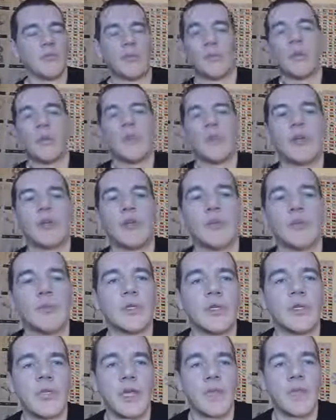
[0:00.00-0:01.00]
But what they
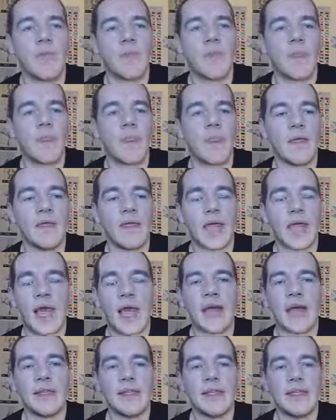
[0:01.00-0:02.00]
done was um, they
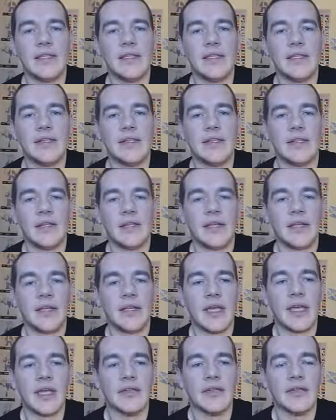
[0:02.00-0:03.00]
added
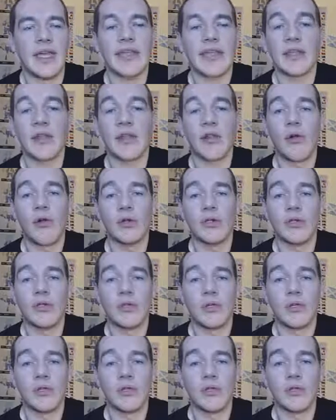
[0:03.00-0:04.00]
uh, death
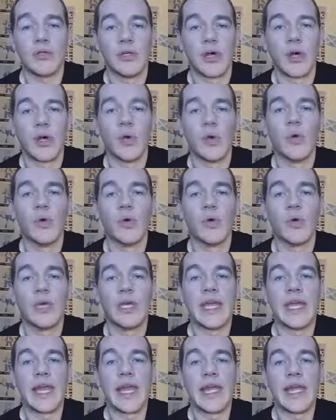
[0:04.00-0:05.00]
claws.
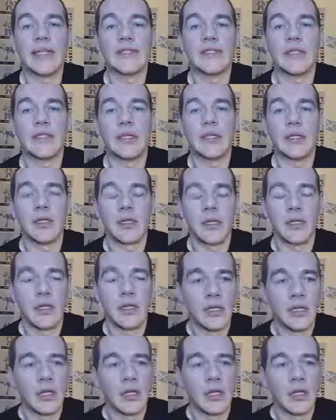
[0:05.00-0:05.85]
Oh, great.